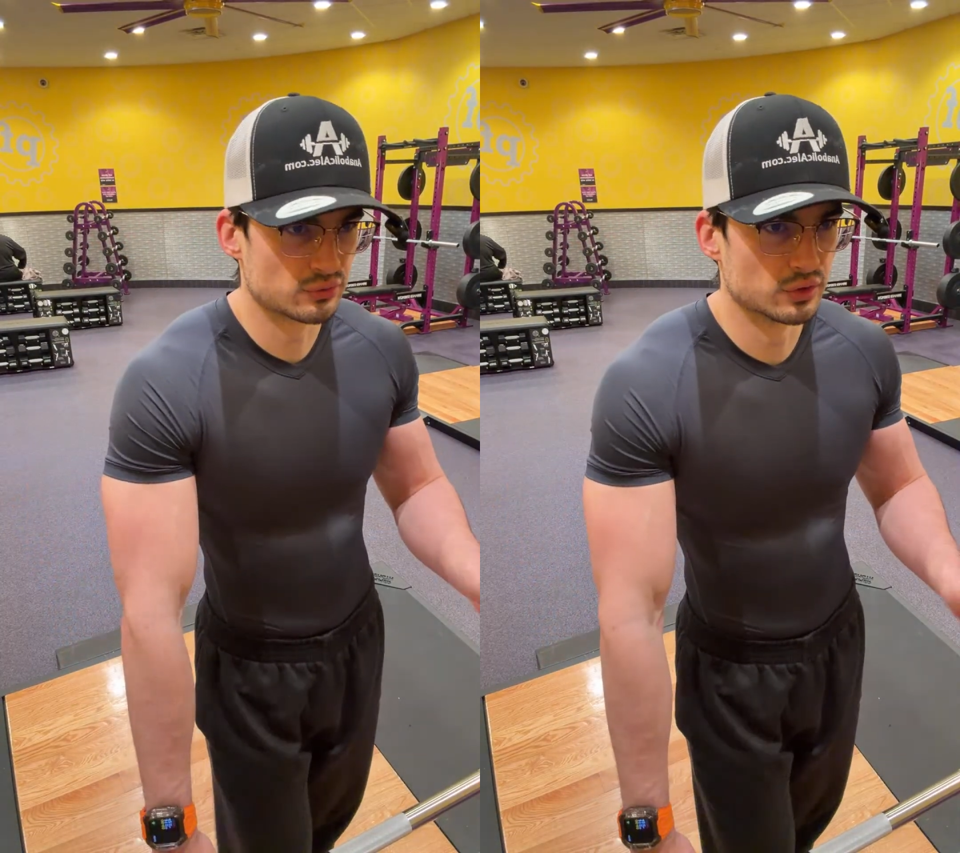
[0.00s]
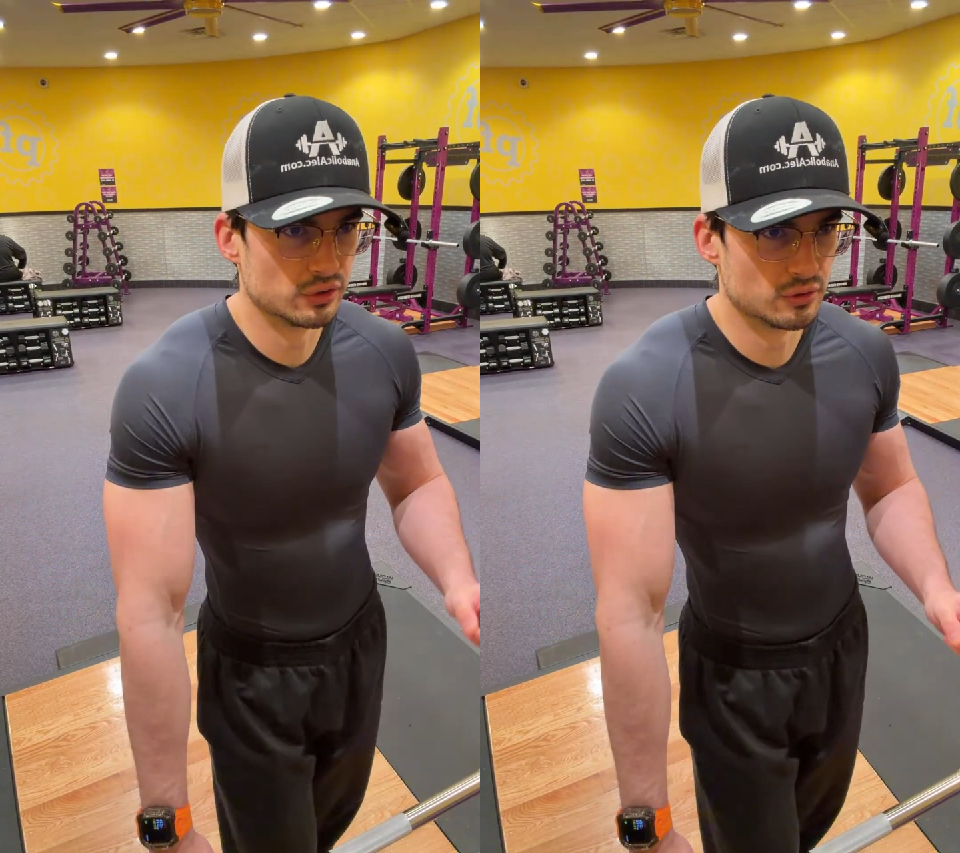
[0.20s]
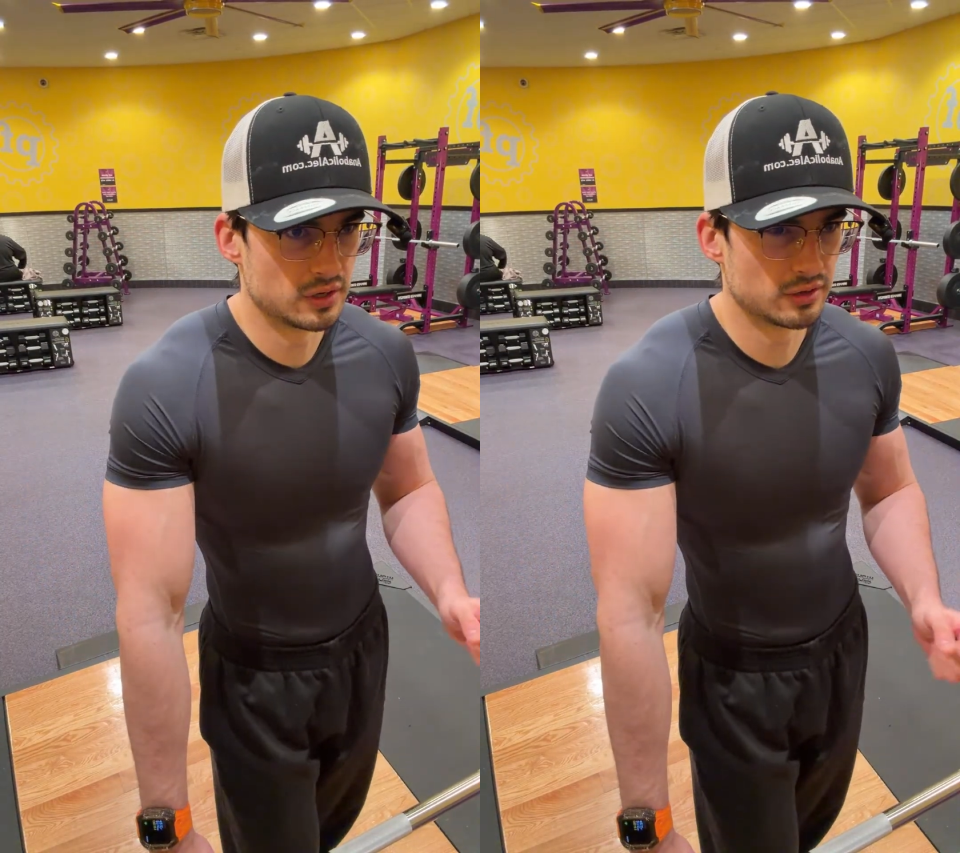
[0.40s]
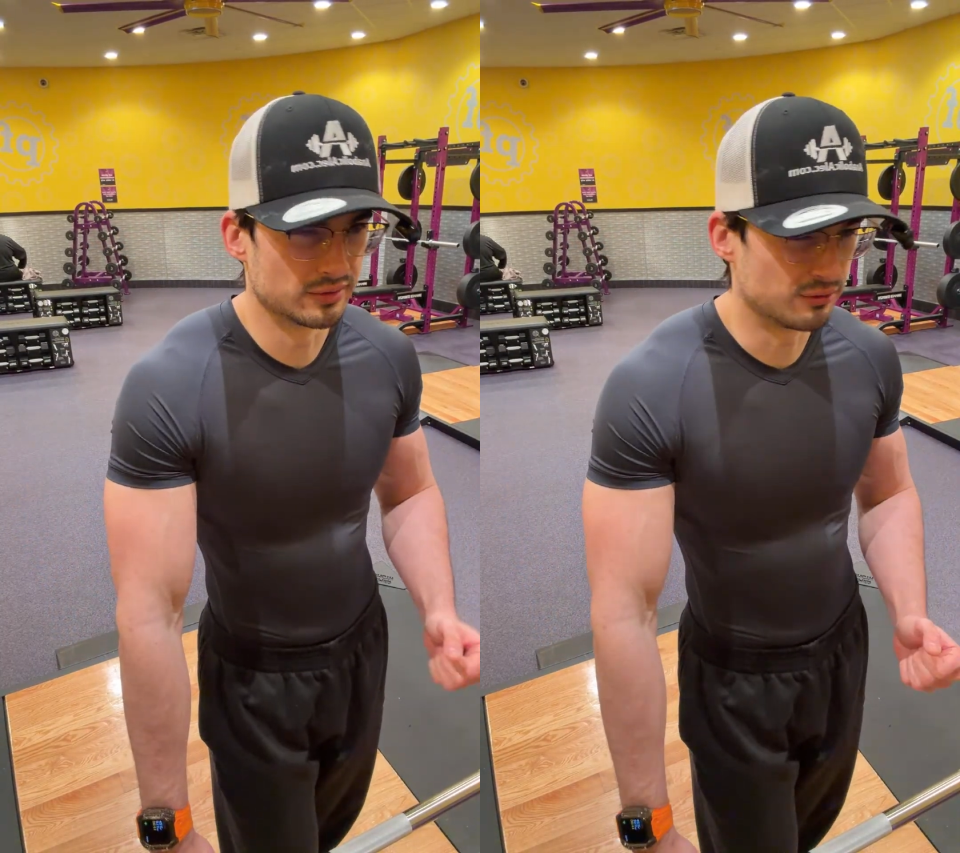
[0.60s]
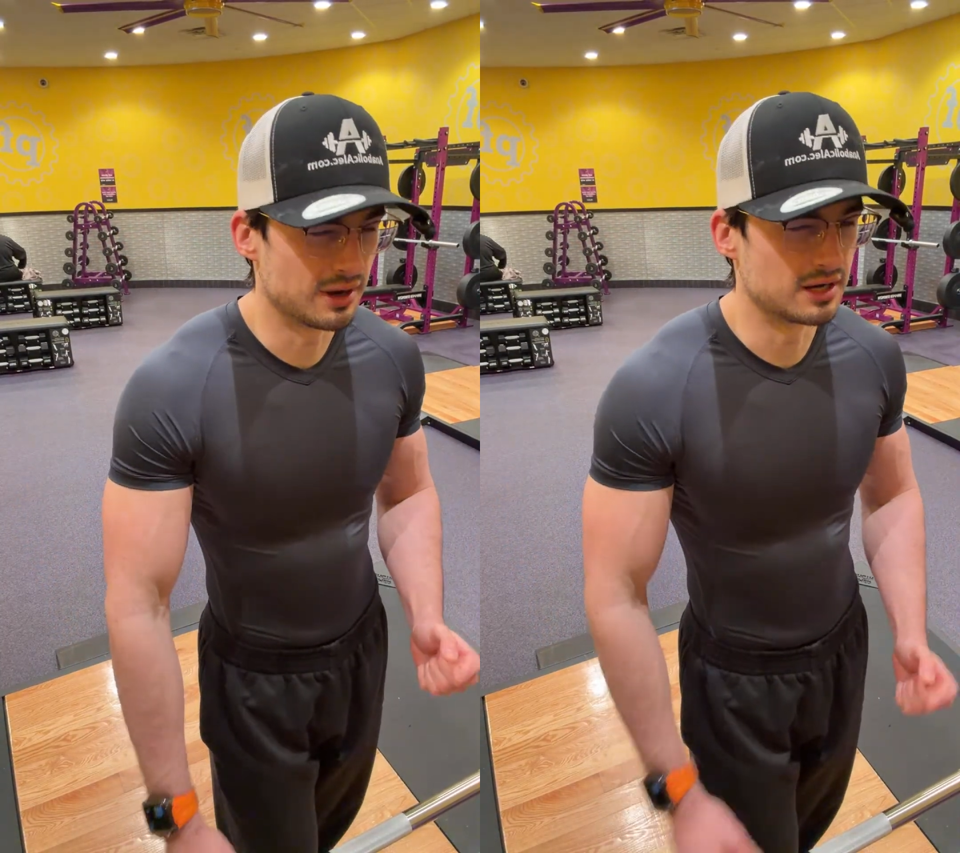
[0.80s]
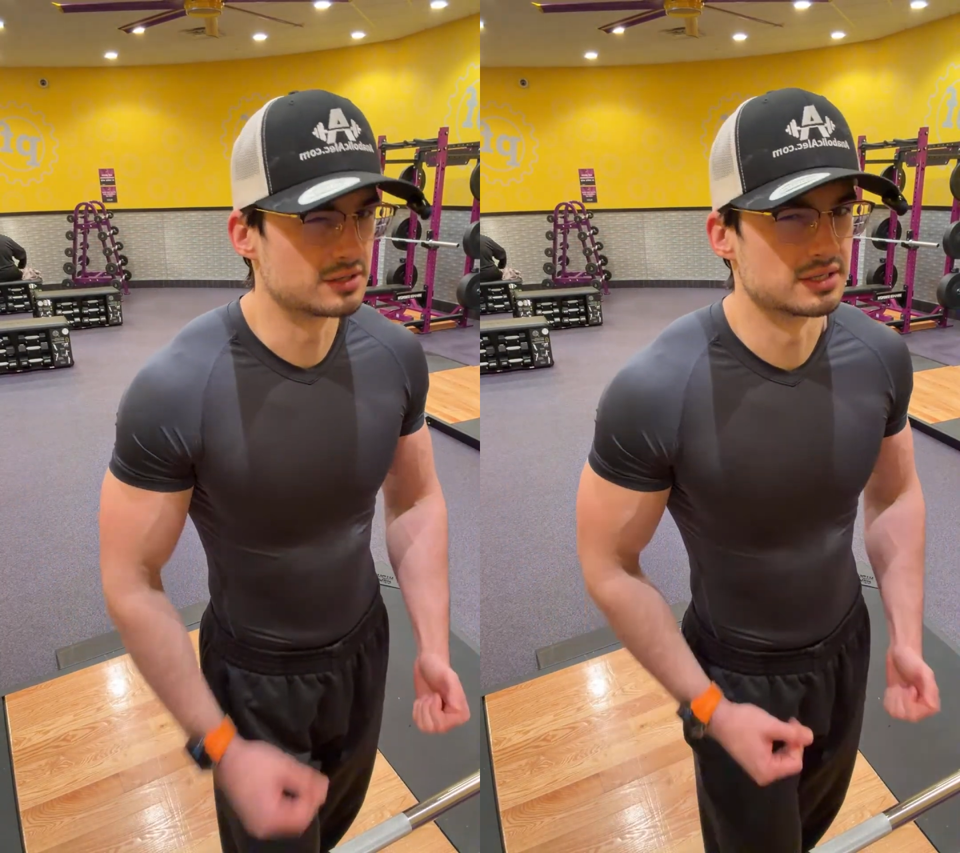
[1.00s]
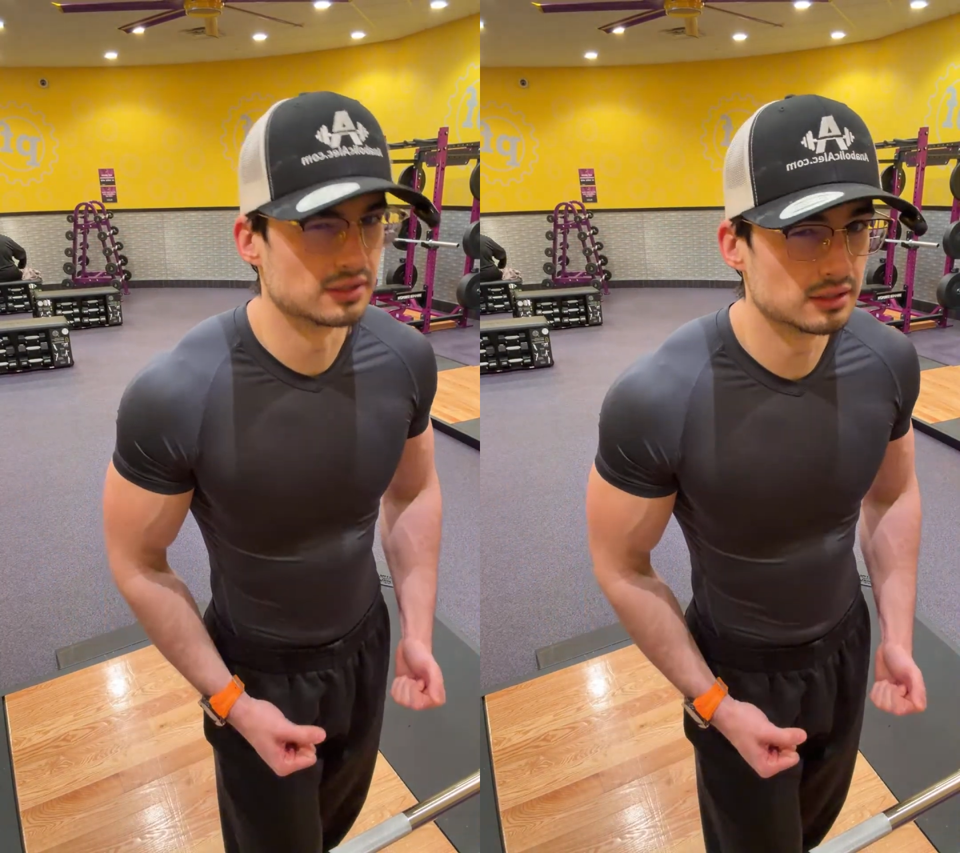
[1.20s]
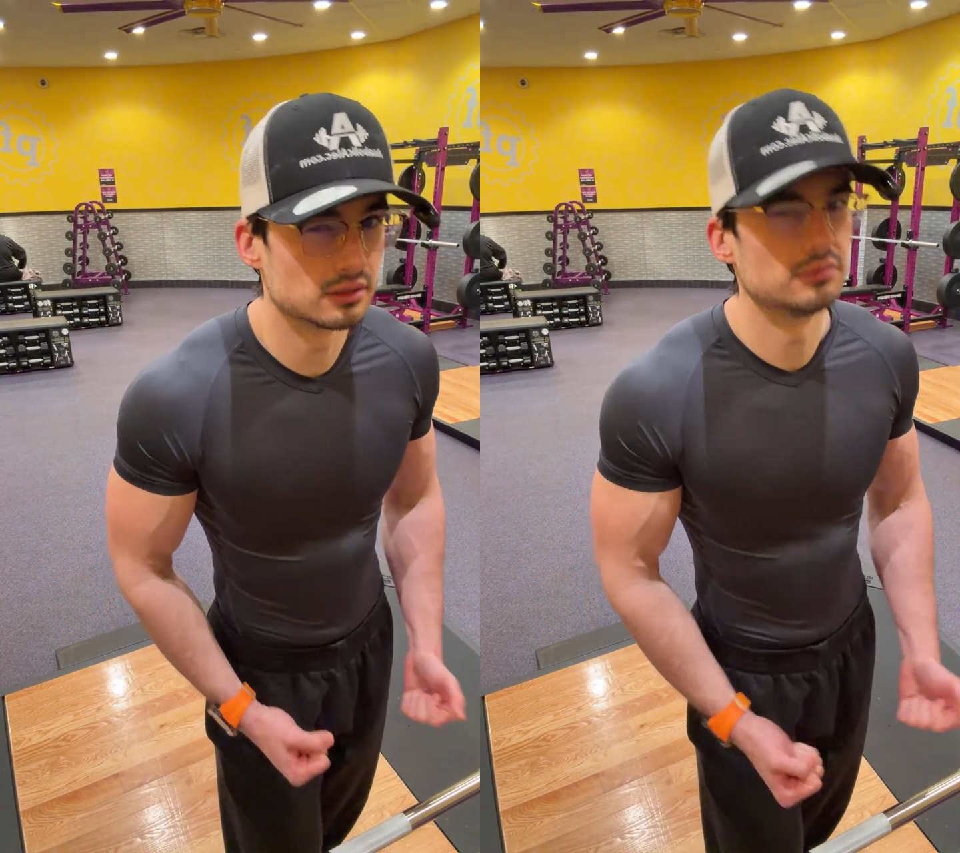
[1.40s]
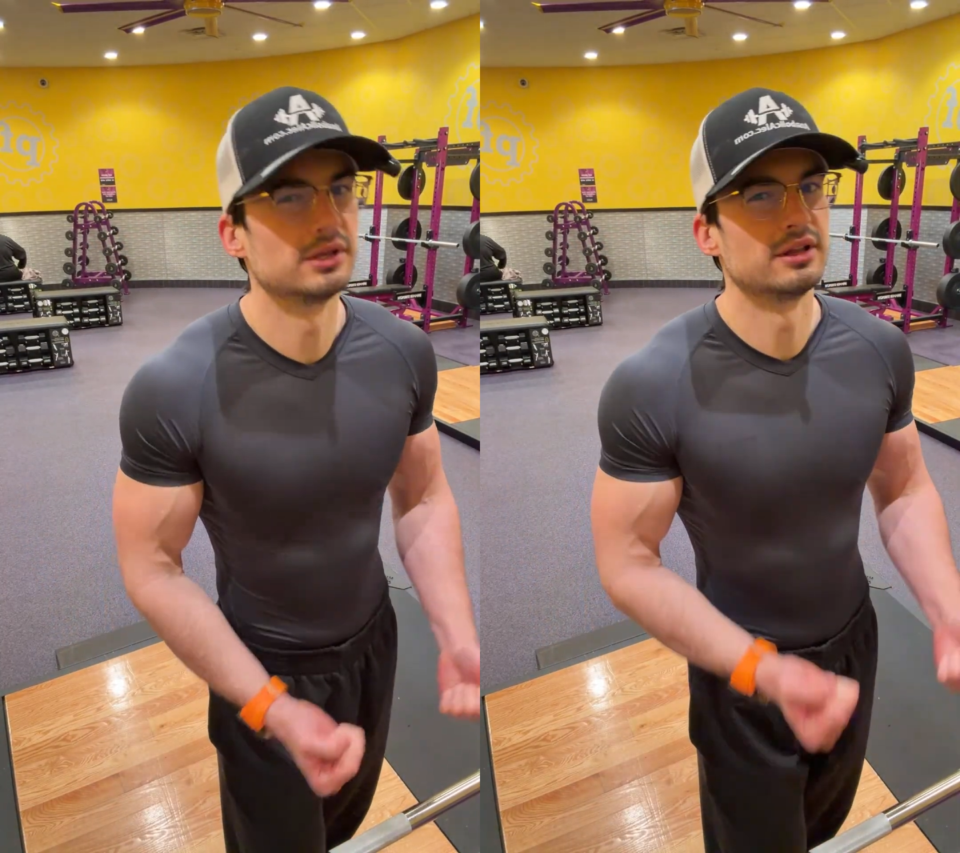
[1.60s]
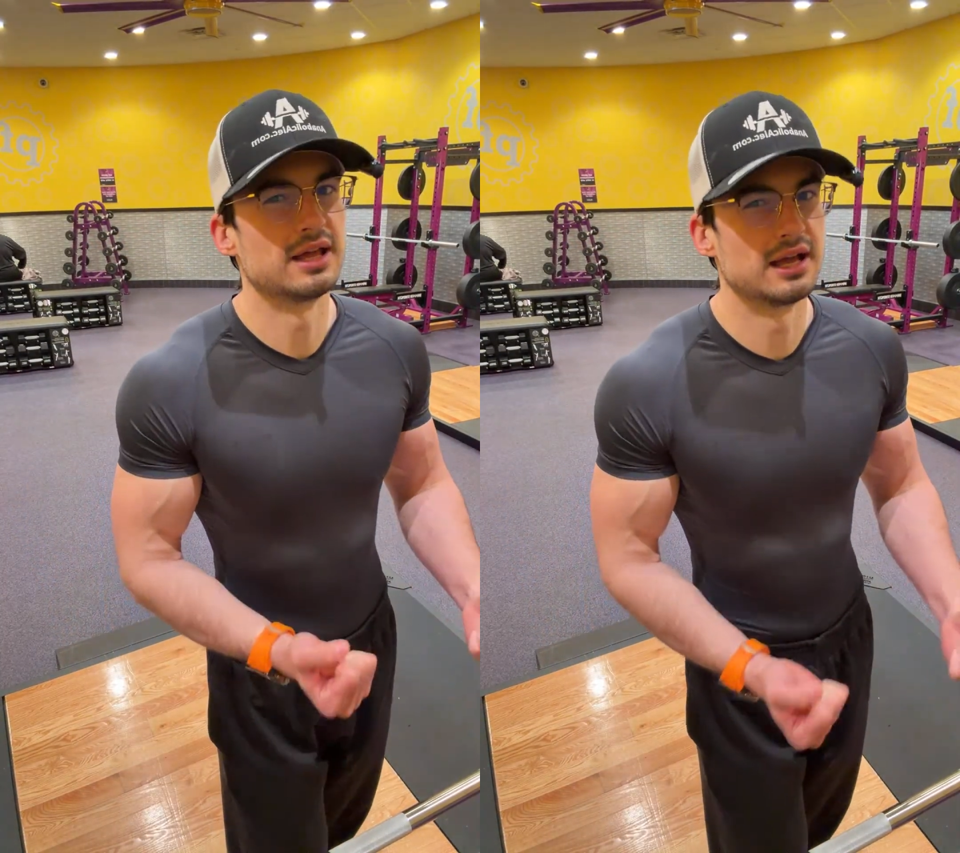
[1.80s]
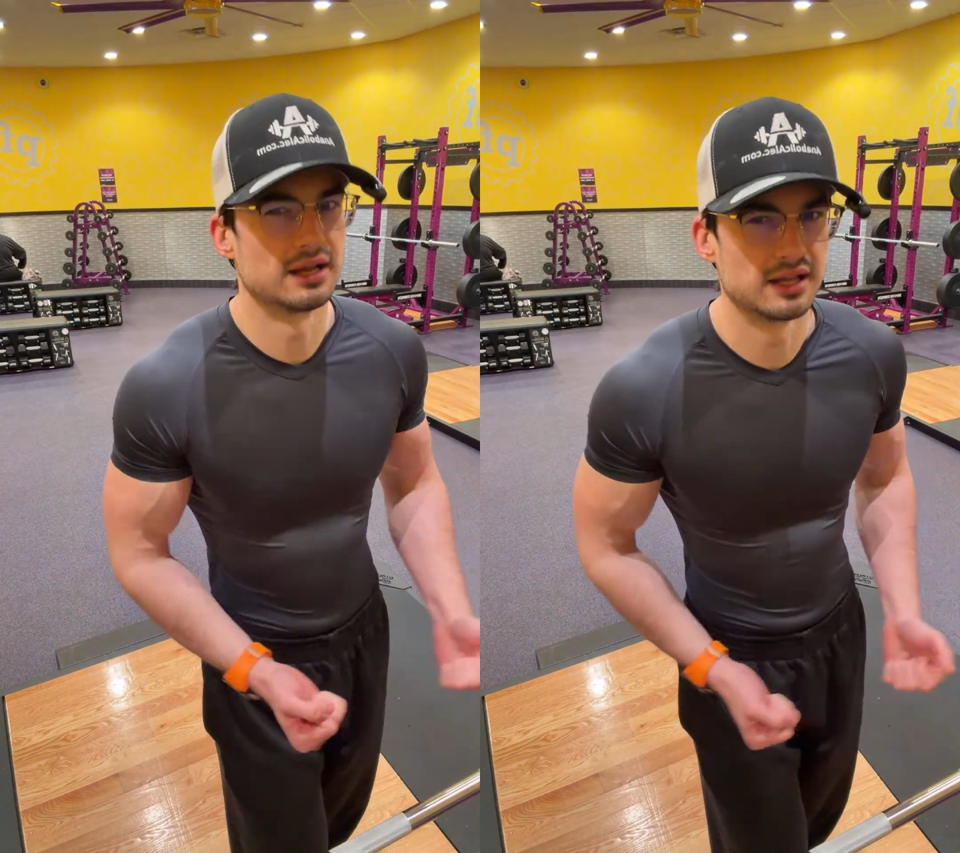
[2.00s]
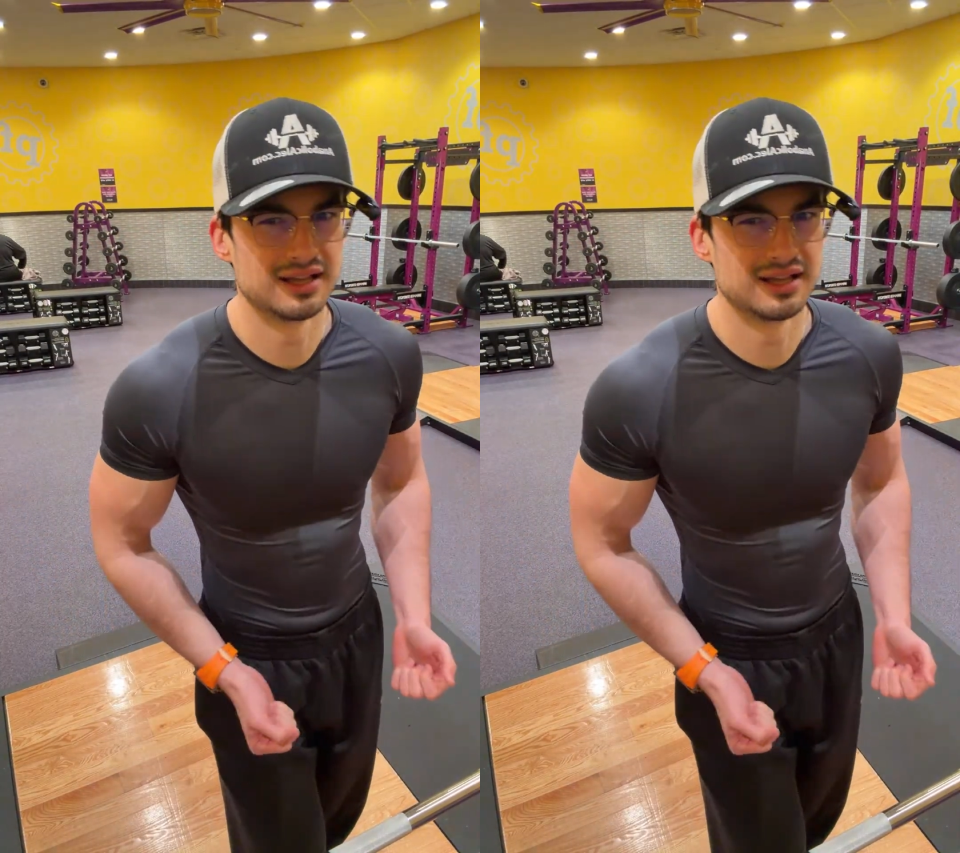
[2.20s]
through requires a little bit of that